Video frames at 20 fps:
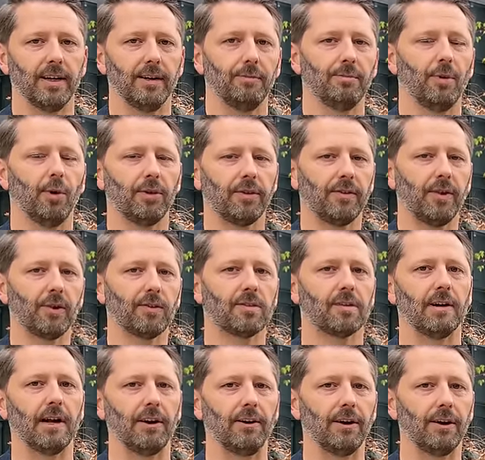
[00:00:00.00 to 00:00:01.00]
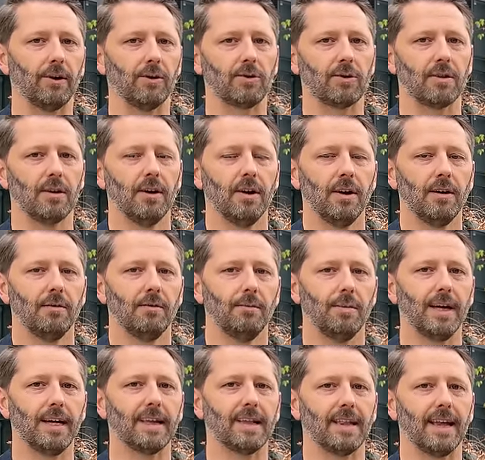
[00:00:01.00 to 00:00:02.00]
Both of those scenarios
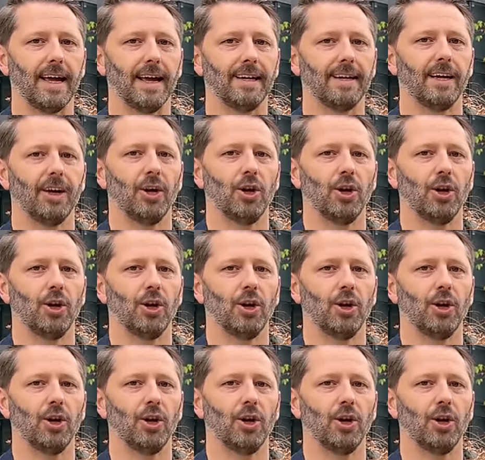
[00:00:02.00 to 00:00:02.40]
means that